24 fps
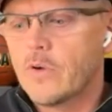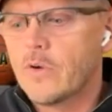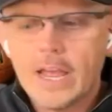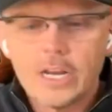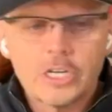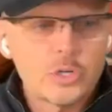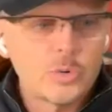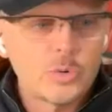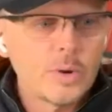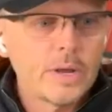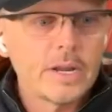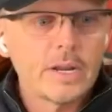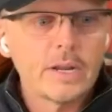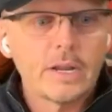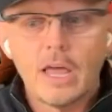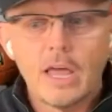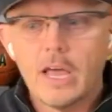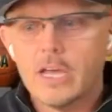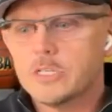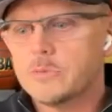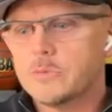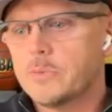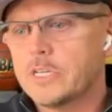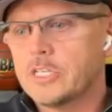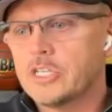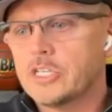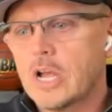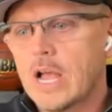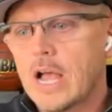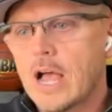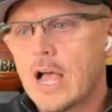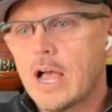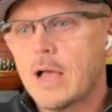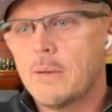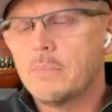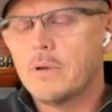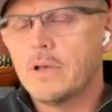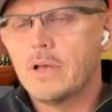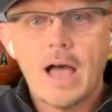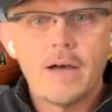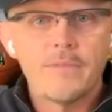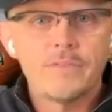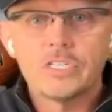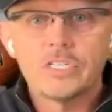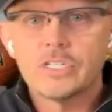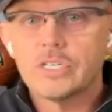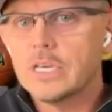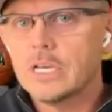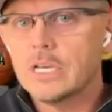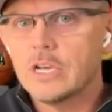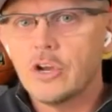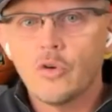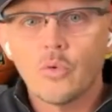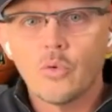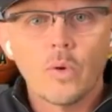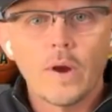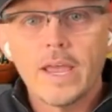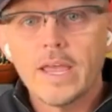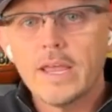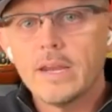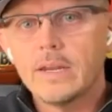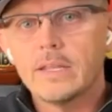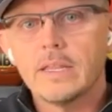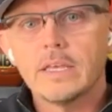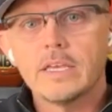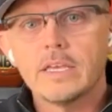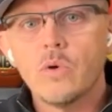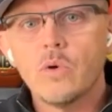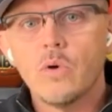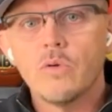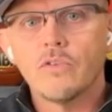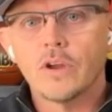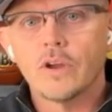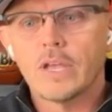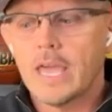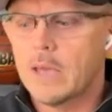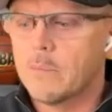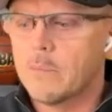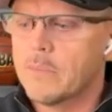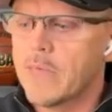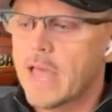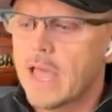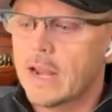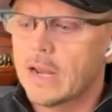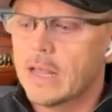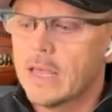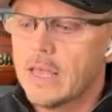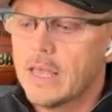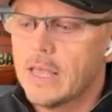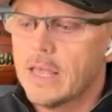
graduated, lost my job. Obviously, great that you overcame that.